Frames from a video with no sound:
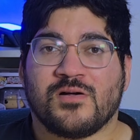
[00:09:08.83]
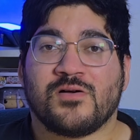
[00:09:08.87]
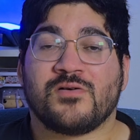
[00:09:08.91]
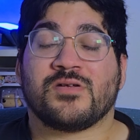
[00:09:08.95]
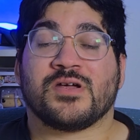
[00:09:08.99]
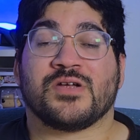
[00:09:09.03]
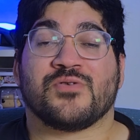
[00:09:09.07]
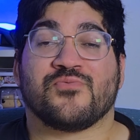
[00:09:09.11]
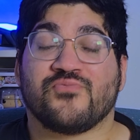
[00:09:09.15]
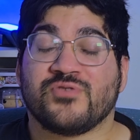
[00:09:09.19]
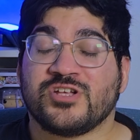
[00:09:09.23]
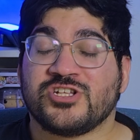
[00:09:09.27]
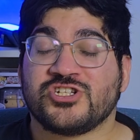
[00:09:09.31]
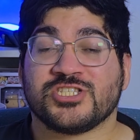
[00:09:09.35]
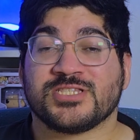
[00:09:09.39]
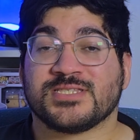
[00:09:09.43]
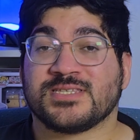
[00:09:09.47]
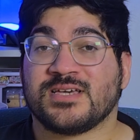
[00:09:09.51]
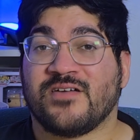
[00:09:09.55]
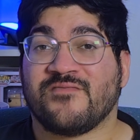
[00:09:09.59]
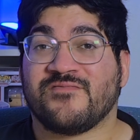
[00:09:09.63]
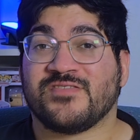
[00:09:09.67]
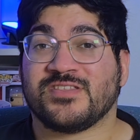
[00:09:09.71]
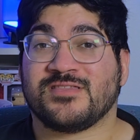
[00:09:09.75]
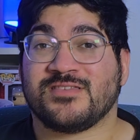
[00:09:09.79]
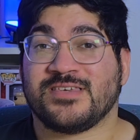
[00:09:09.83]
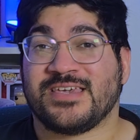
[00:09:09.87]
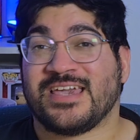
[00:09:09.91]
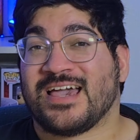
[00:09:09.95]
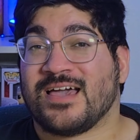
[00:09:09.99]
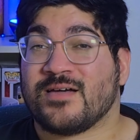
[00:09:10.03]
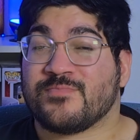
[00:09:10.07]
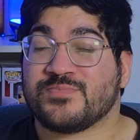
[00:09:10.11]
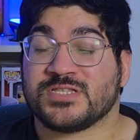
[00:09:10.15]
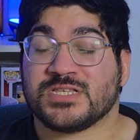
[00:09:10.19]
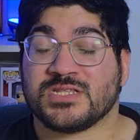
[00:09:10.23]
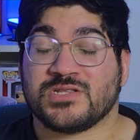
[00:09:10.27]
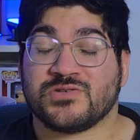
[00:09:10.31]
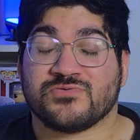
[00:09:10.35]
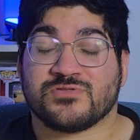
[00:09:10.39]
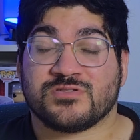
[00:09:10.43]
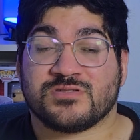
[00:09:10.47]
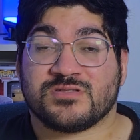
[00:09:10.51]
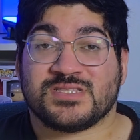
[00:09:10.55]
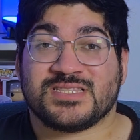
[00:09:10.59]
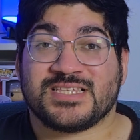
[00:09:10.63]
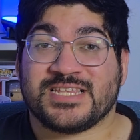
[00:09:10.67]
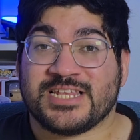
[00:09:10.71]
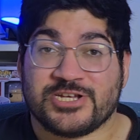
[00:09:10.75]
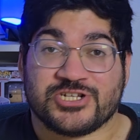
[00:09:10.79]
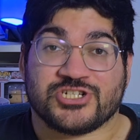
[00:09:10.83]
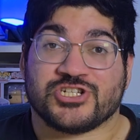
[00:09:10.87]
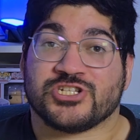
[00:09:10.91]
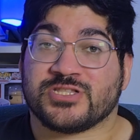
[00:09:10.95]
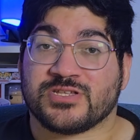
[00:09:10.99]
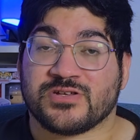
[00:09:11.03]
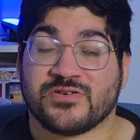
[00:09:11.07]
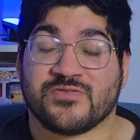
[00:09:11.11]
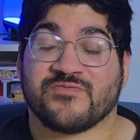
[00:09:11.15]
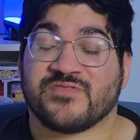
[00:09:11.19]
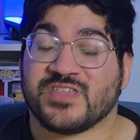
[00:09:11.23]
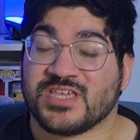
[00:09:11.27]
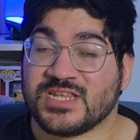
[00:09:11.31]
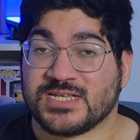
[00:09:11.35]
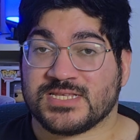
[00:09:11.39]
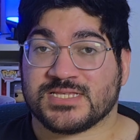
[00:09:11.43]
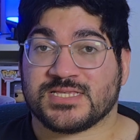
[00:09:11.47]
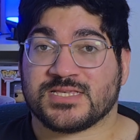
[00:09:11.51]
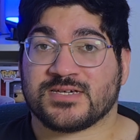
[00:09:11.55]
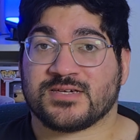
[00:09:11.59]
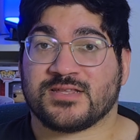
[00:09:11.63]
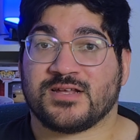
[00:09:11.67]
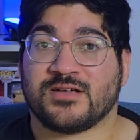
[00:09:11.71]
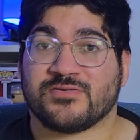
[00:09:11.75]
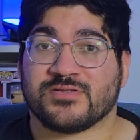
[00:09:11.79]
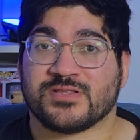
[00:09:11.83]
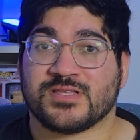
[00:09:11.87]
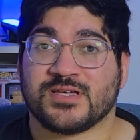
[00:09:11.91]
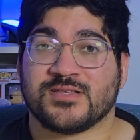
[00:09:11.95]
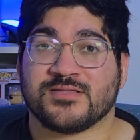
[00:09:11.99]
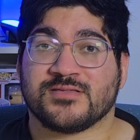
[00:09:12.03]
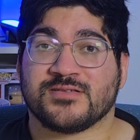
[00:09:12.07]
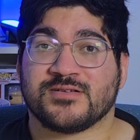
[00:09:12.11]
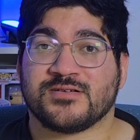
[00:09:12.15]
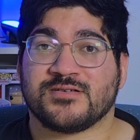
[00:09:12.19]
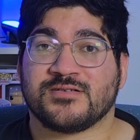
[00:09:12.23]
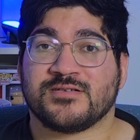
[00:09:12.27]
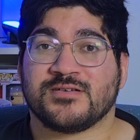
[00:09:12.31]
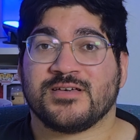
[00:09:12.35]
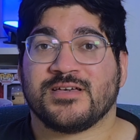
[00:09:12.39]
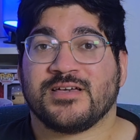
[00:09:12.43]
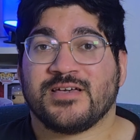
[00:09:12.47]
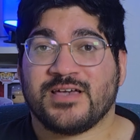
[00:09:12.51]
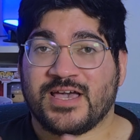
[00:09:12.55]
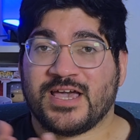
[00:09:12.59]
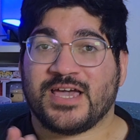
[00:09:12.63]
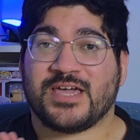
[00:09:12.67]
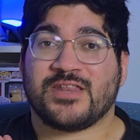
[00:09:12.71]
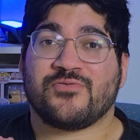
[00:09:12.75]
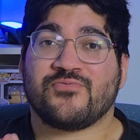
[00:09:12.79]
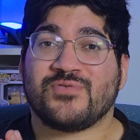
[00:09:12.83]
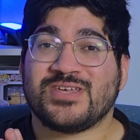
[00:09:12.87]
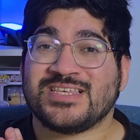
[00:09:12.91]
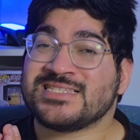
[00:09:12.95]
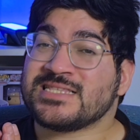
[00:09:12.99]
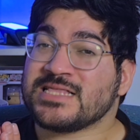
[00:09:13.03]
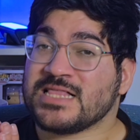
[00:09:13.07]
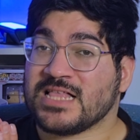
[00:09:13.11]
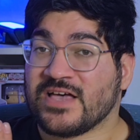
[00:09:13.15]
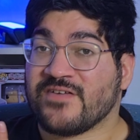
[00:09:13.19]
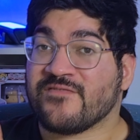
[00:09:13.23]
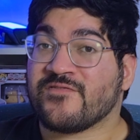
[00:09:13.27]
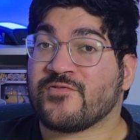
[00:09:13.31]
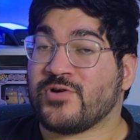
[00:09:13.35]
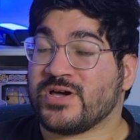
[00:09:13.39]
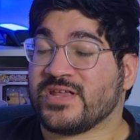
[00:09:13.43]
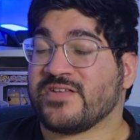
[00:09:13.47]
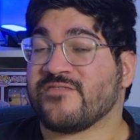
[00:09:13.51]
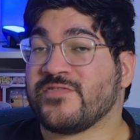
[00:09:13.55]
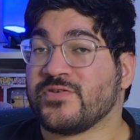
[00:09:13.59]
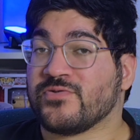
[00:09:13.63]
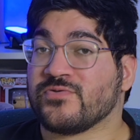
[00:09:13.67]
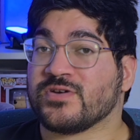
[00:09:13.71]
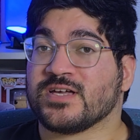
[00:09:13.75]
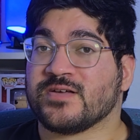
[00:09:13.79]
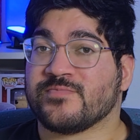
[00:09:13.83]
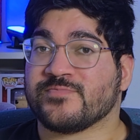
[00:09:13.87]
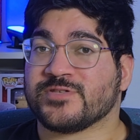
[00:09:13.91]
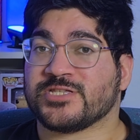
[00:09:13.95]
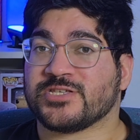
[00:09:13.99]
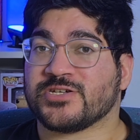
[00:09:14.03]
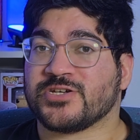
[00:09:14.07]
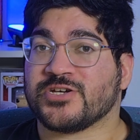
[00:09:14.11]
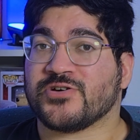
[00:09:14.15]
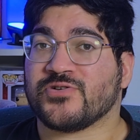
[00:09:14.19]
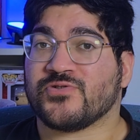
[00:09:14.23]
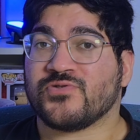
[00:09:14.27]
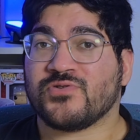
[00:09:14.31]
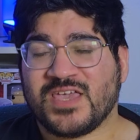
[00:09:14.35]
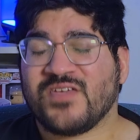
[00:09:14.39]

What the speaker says: Alright, we just covered the absolute treasure trove that is the Crown Tundra, and we still have quite a few games to go.